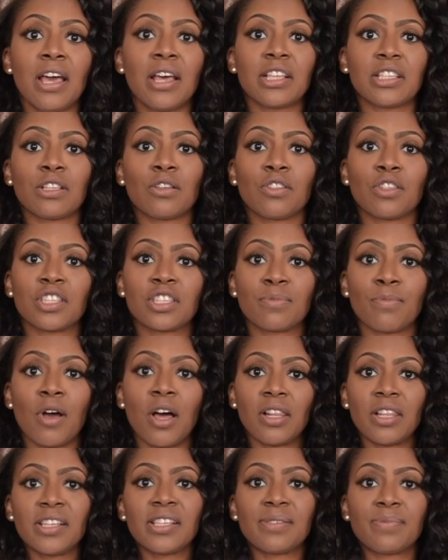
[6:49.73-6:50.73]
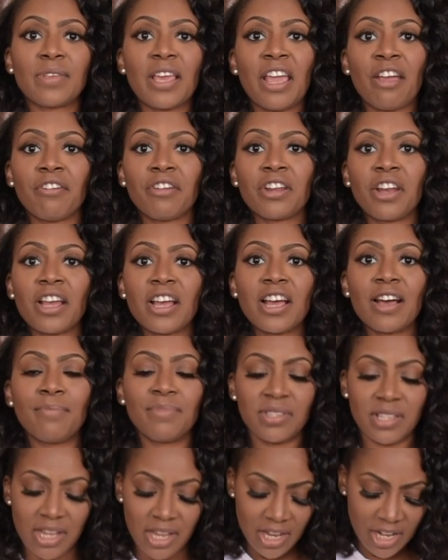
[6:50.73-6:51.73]
So the smallest area that
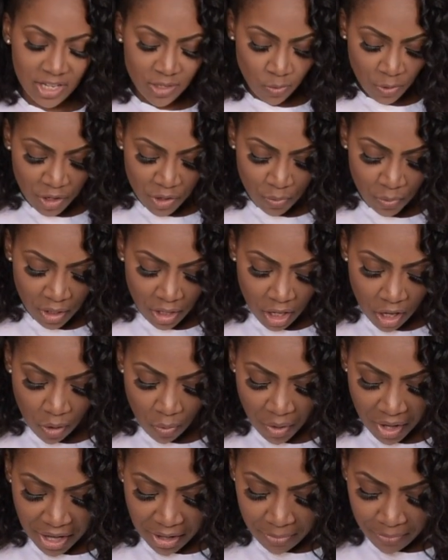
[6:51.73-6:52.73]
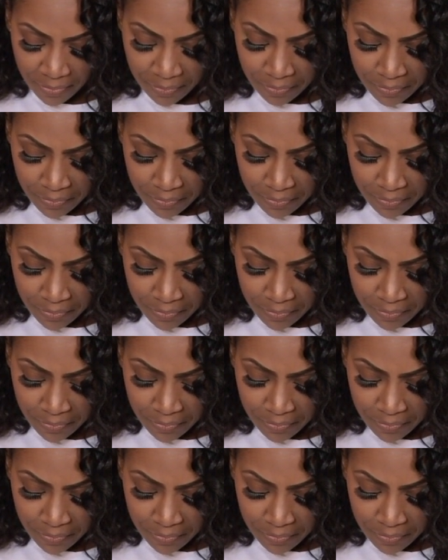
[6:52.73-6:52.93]
comes in is where you're going to go in.